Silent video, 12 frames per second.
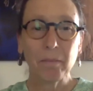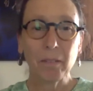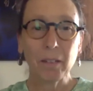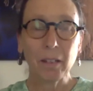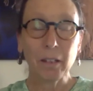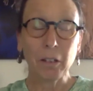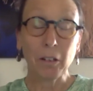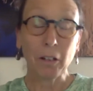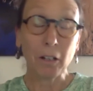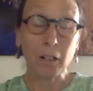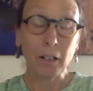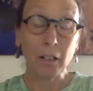there
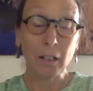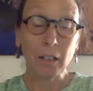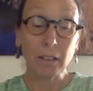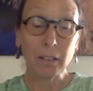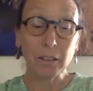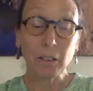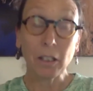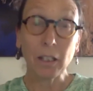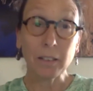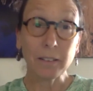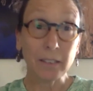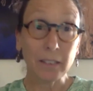are
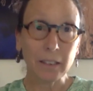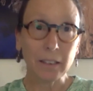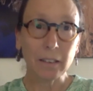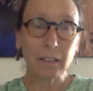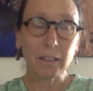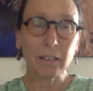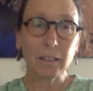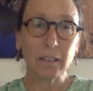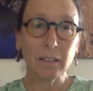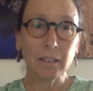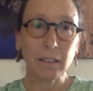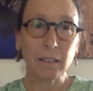toxic
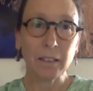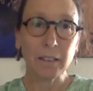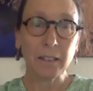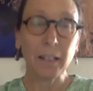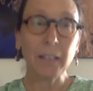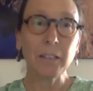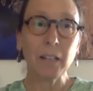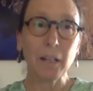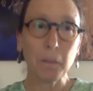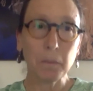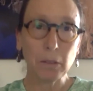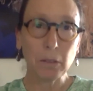
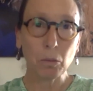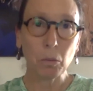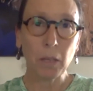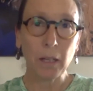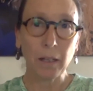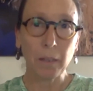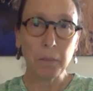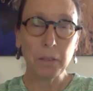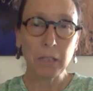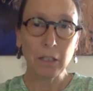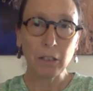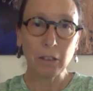diatoms as well,
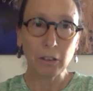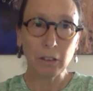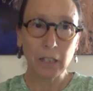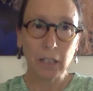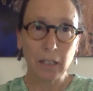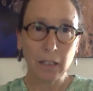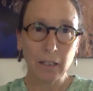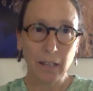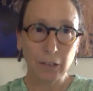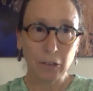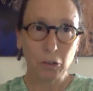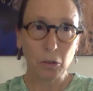particularly in
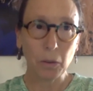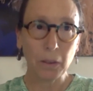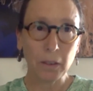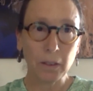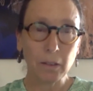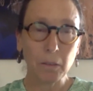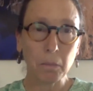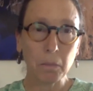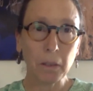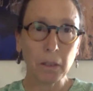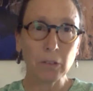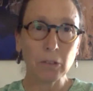estuaries and
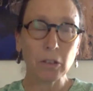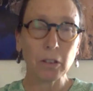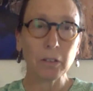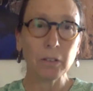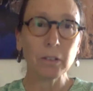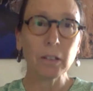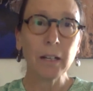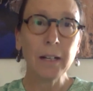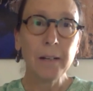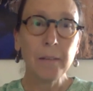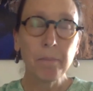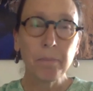marine zones.
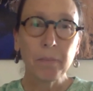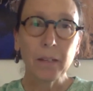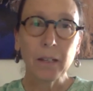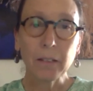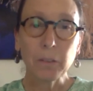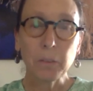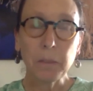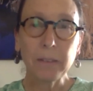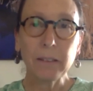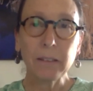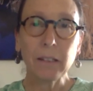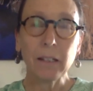A
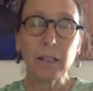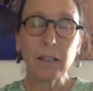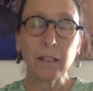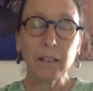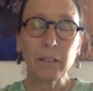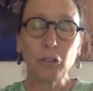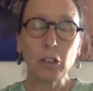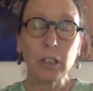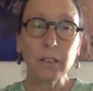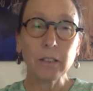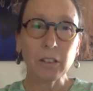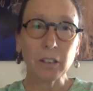
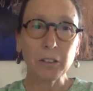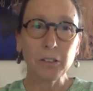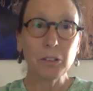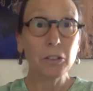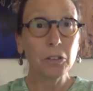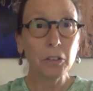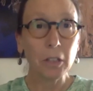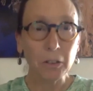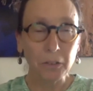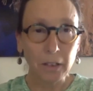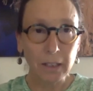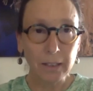genus called
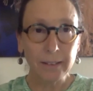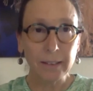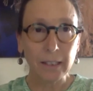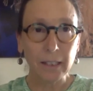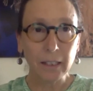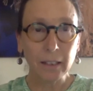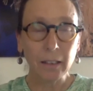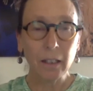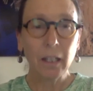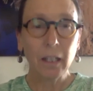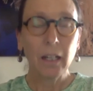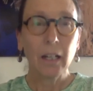Pseudonytzia
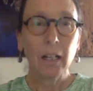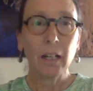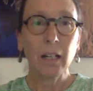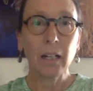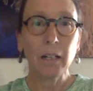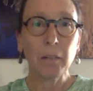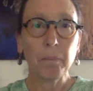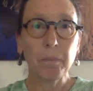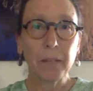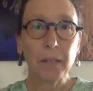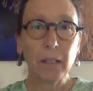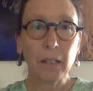
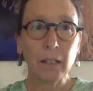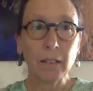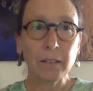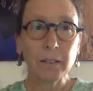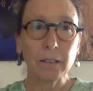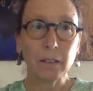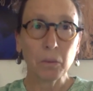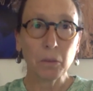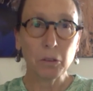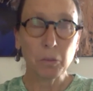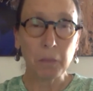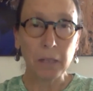is
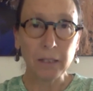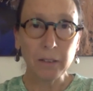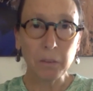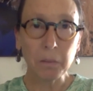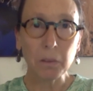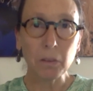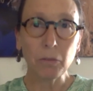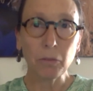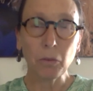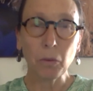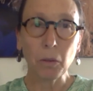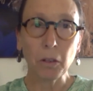responsible
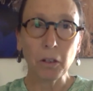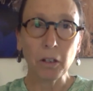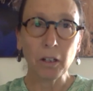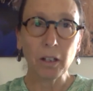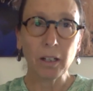for